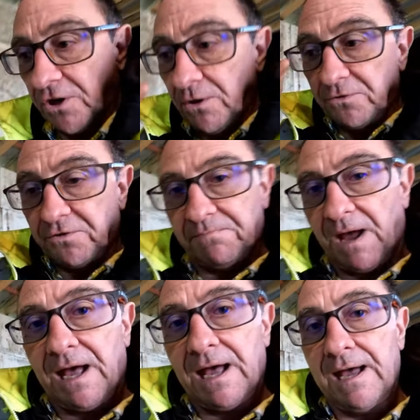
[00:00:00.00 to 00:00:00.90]
chute.
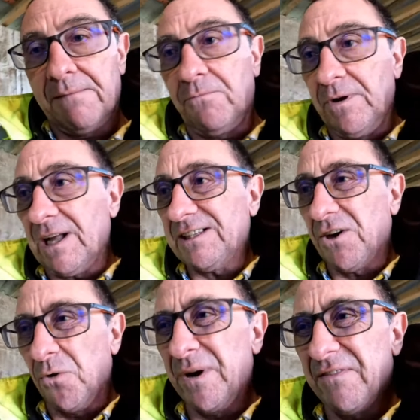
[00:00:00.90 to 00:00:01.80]
We
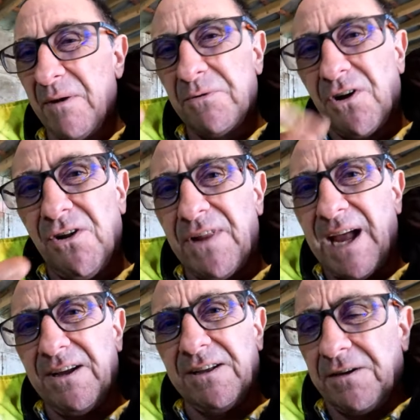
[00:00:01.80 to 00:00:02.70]
actually got rid of it, it was all
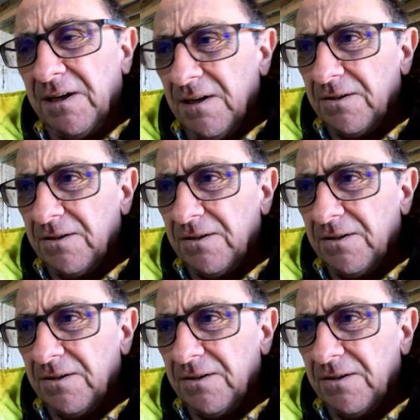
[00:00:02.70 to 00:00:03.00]
knackered,